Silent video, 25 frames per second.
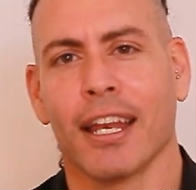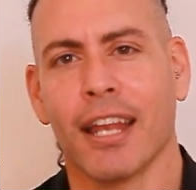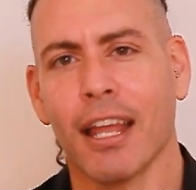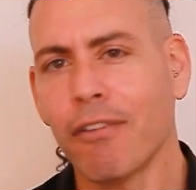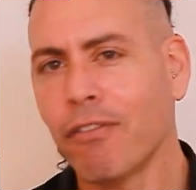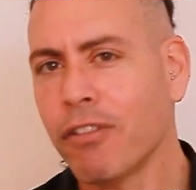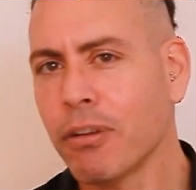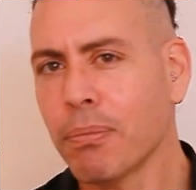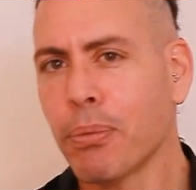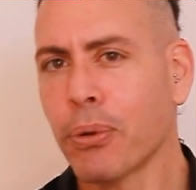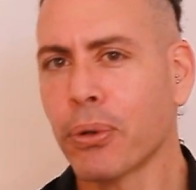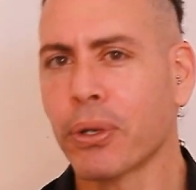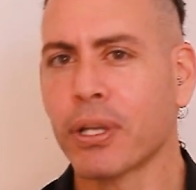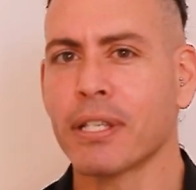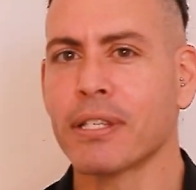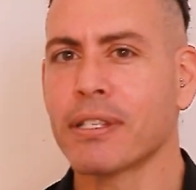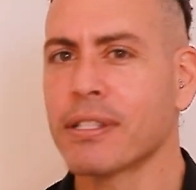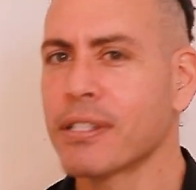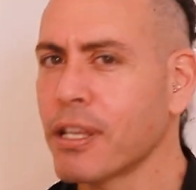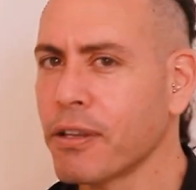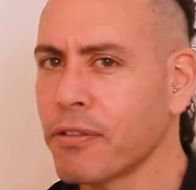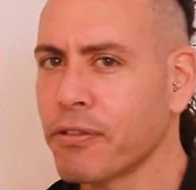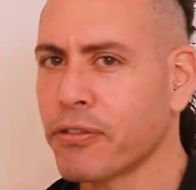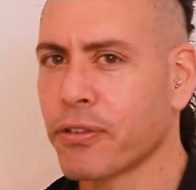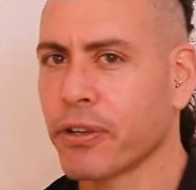And every book is
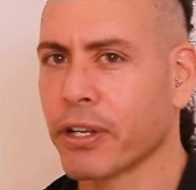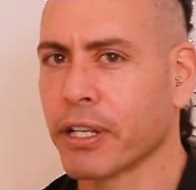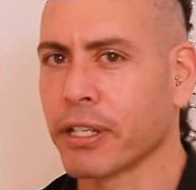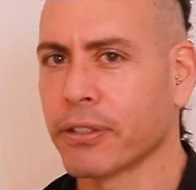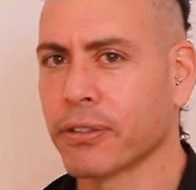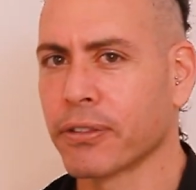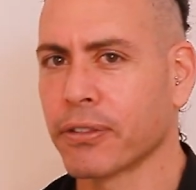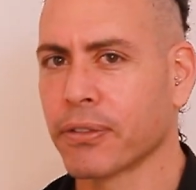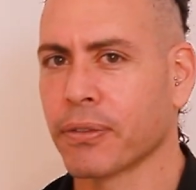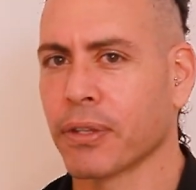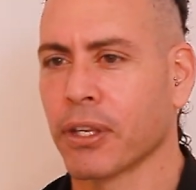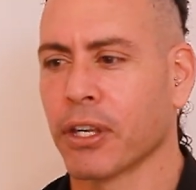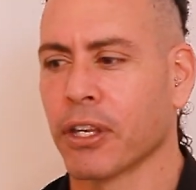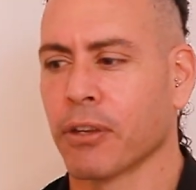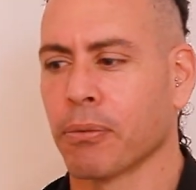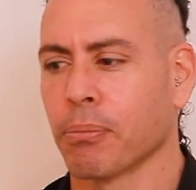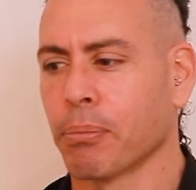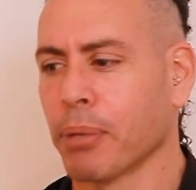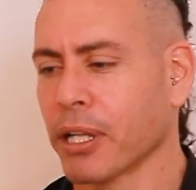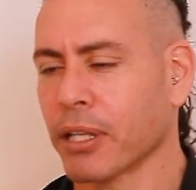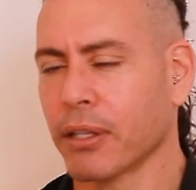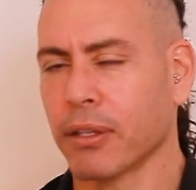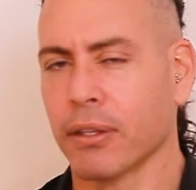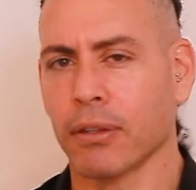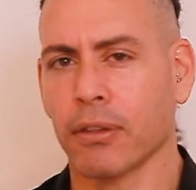different,
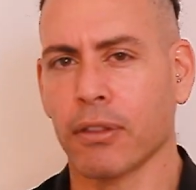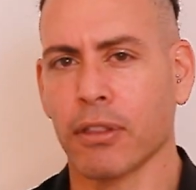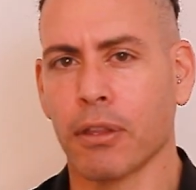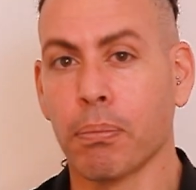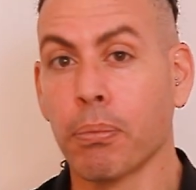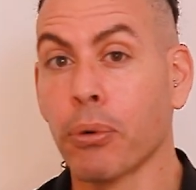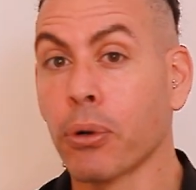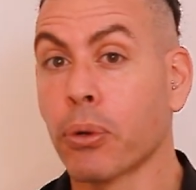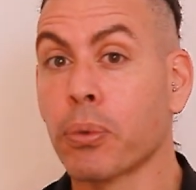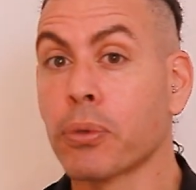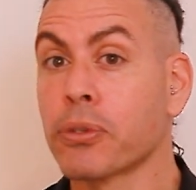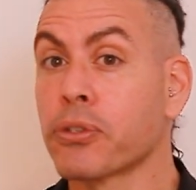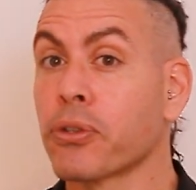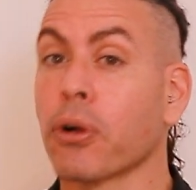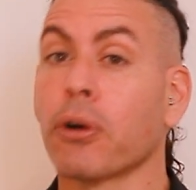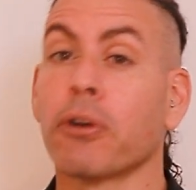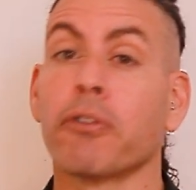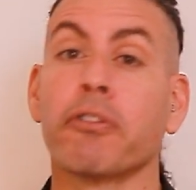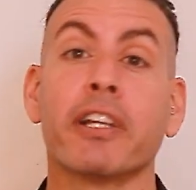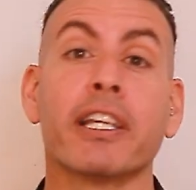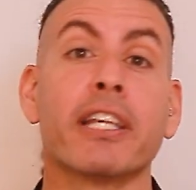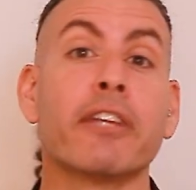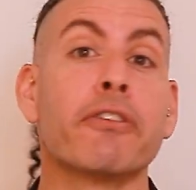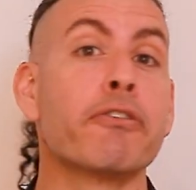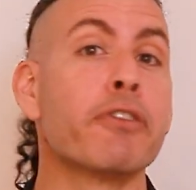but the book was
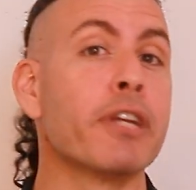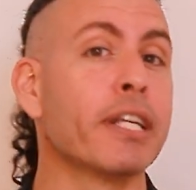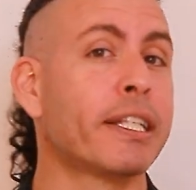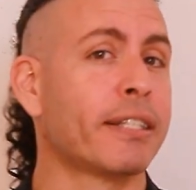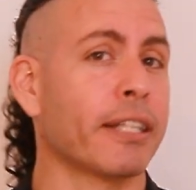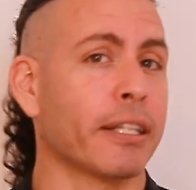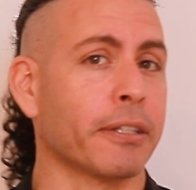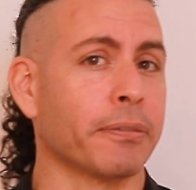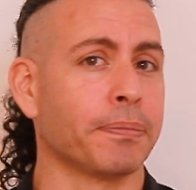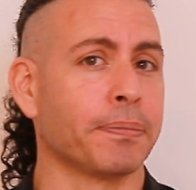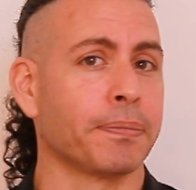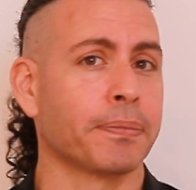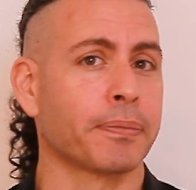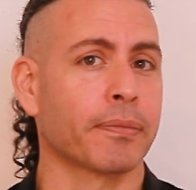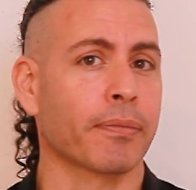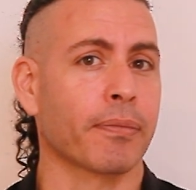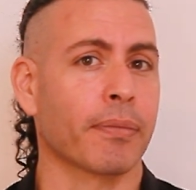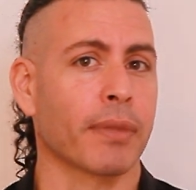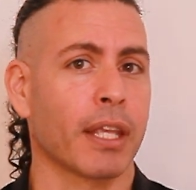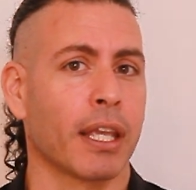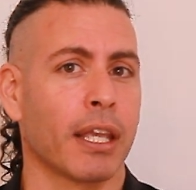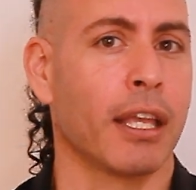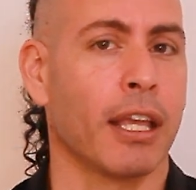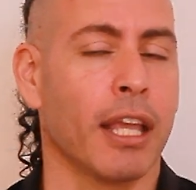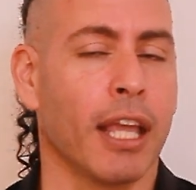already
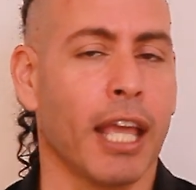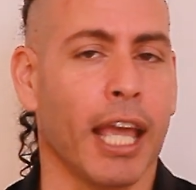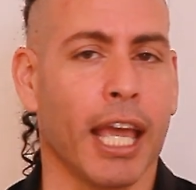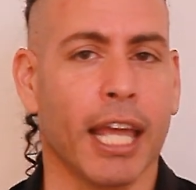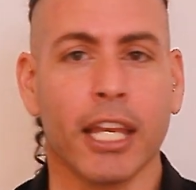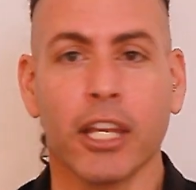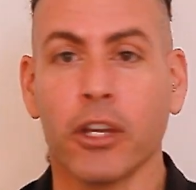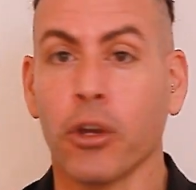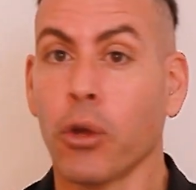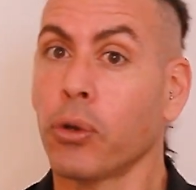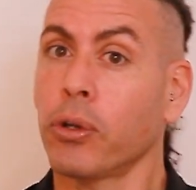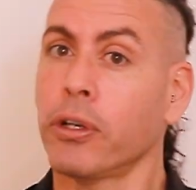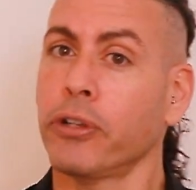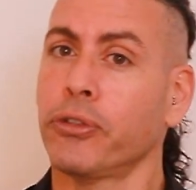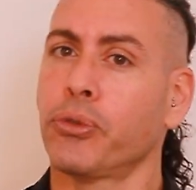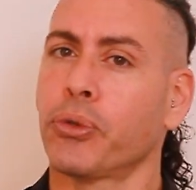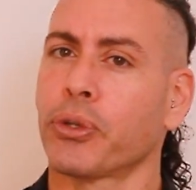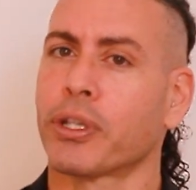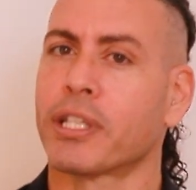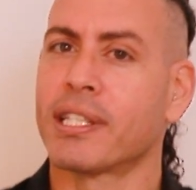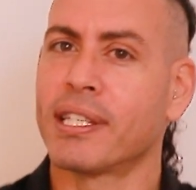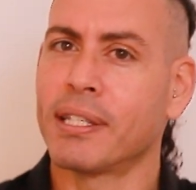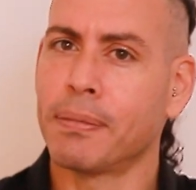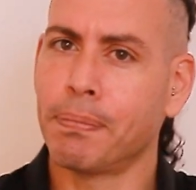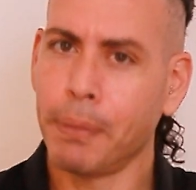written. And in order to
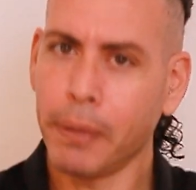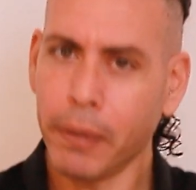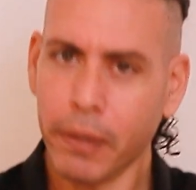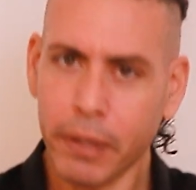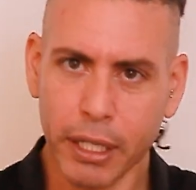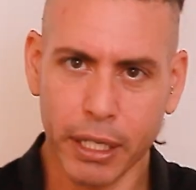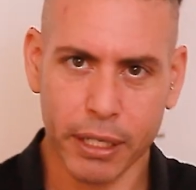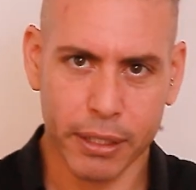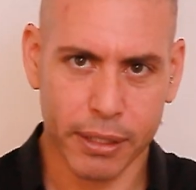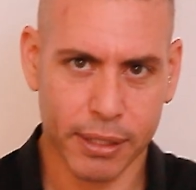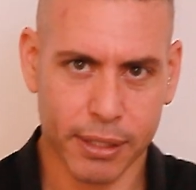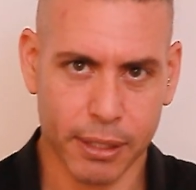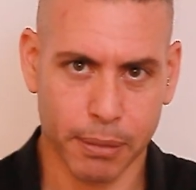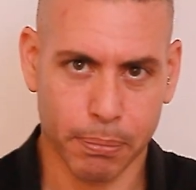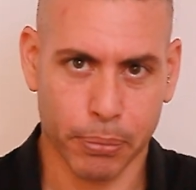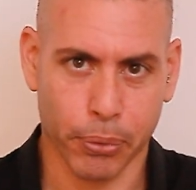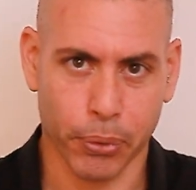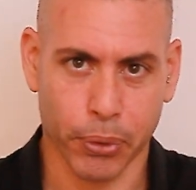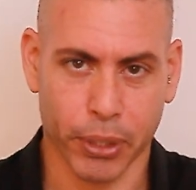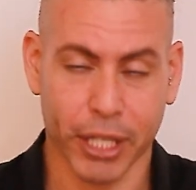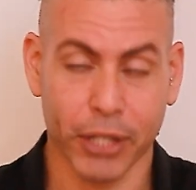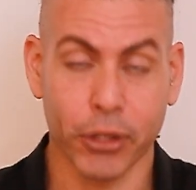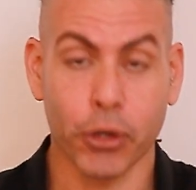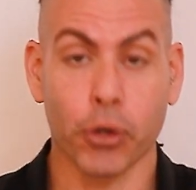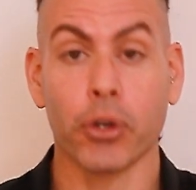experience the
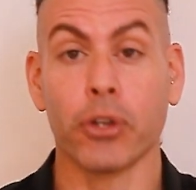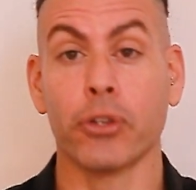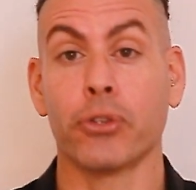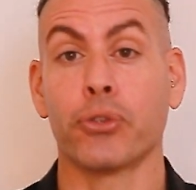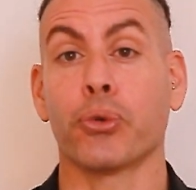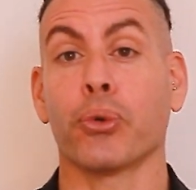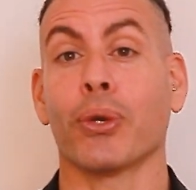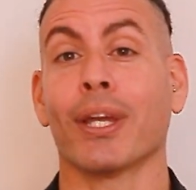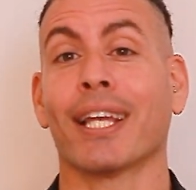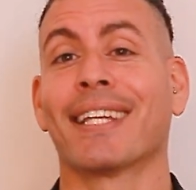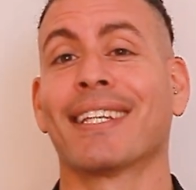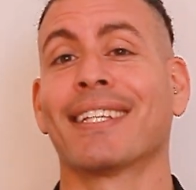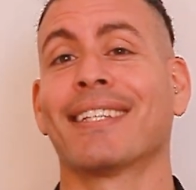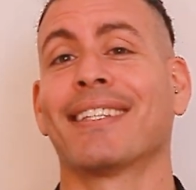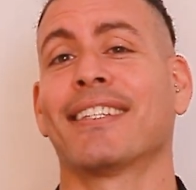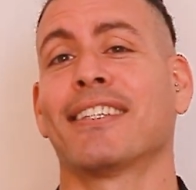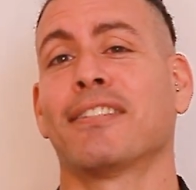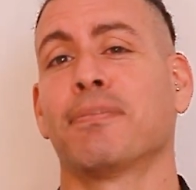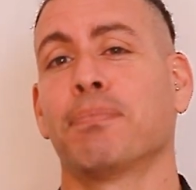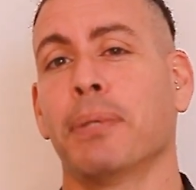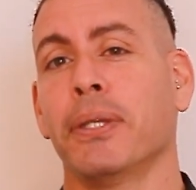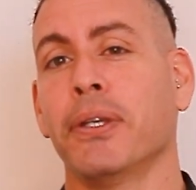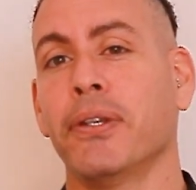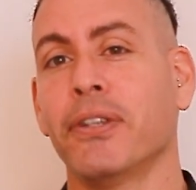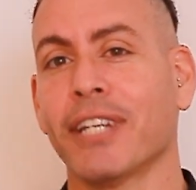book, in order to
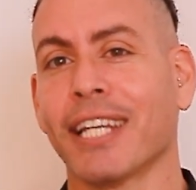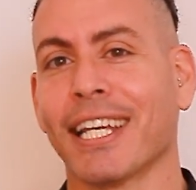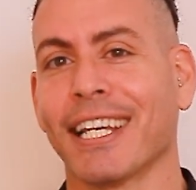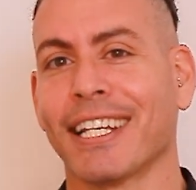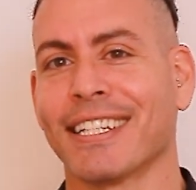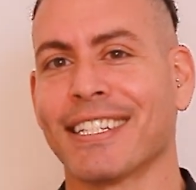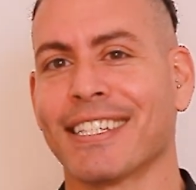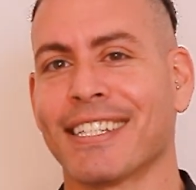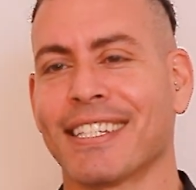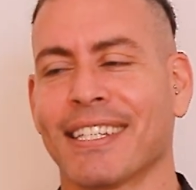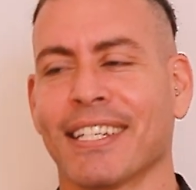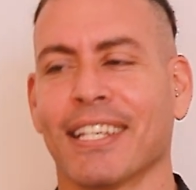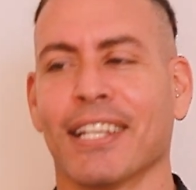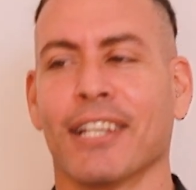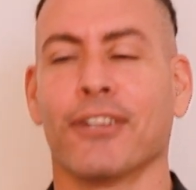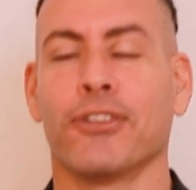experience